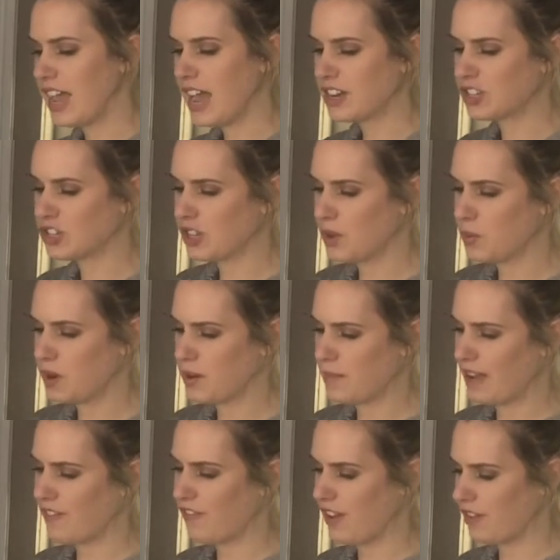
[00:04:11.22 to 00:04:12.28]
actually one of
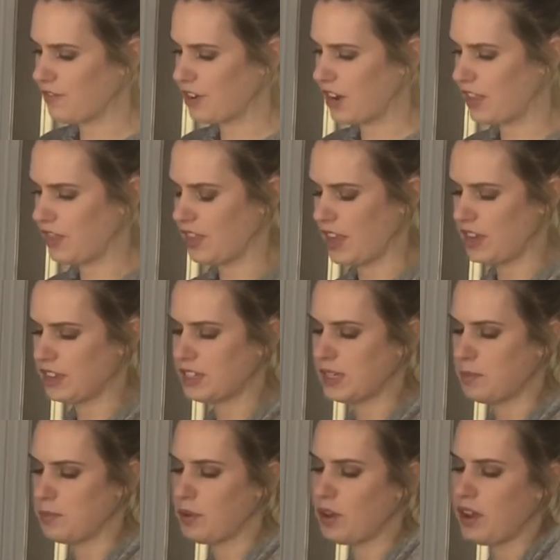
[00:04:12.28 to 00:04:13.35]
my favorite things
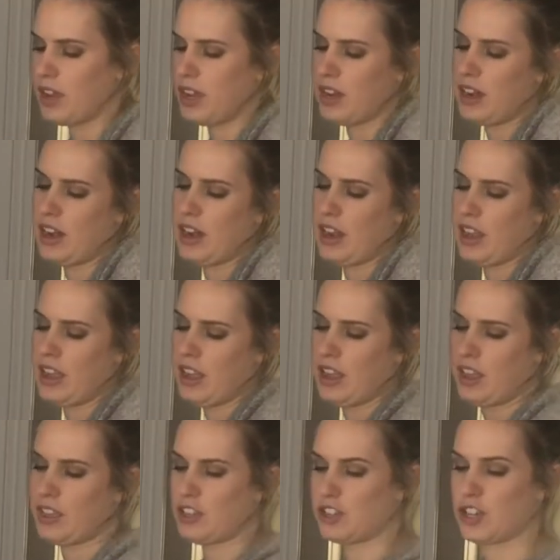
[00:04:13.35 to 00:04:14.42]
to put
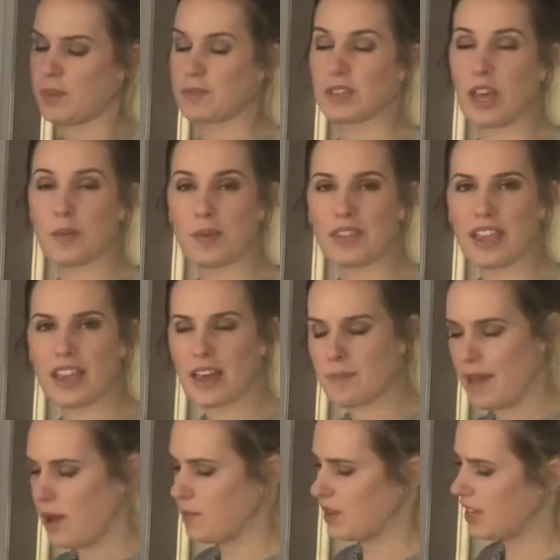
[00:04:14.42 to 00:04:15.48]
the chips on when they come
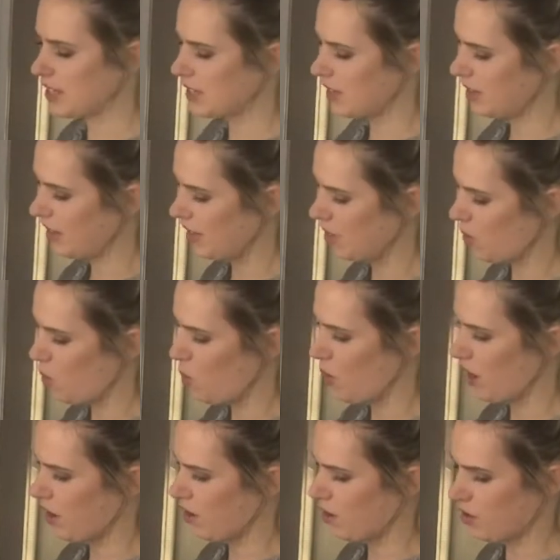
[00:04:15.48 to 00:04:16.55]
out because it'll let the
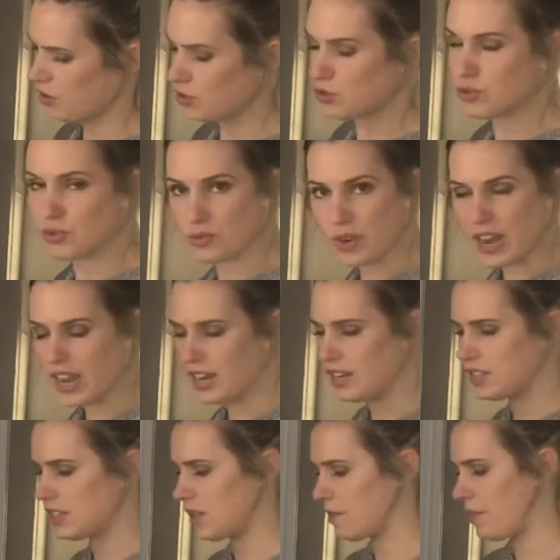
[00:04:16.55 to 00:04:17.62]
oil drain
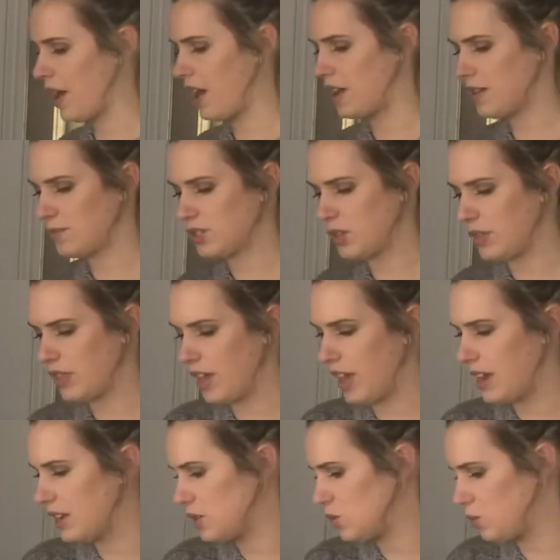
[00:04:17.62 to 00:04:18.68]
into the bottom. So
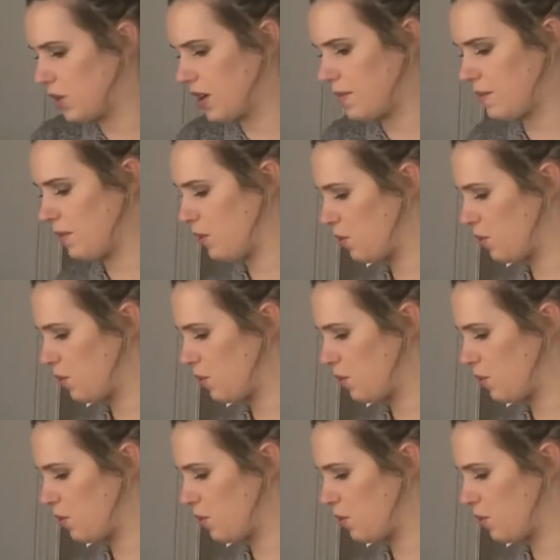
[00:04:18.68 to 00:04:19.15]
that is what I'm